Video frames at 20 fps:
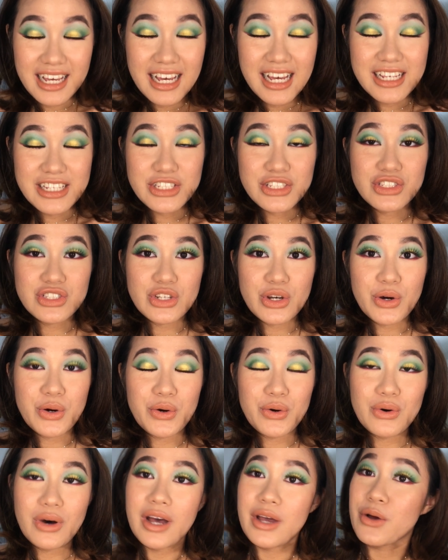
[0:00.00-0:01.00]
So
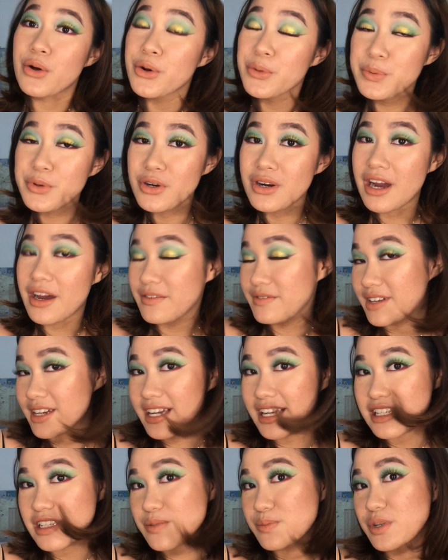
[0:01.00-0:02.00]
I hope you're having
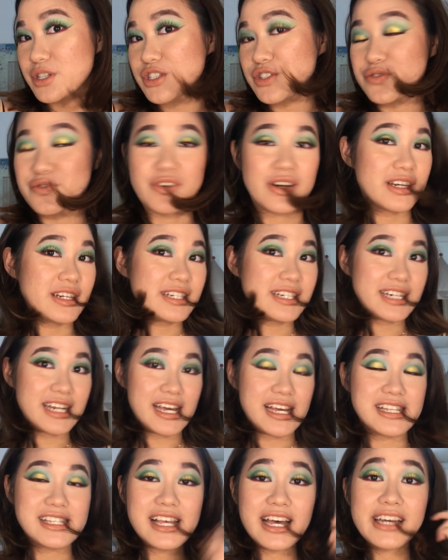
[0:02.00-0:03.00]
as much fun
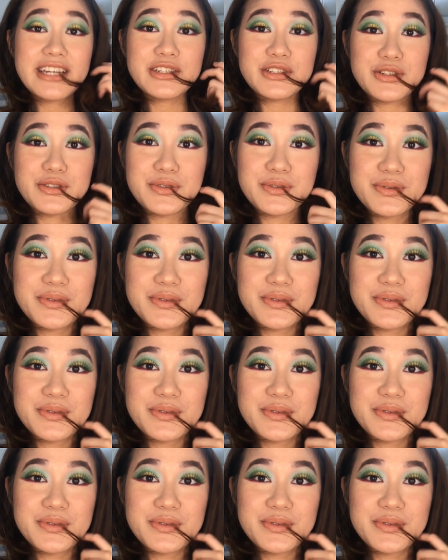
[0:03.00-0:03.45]
as I do.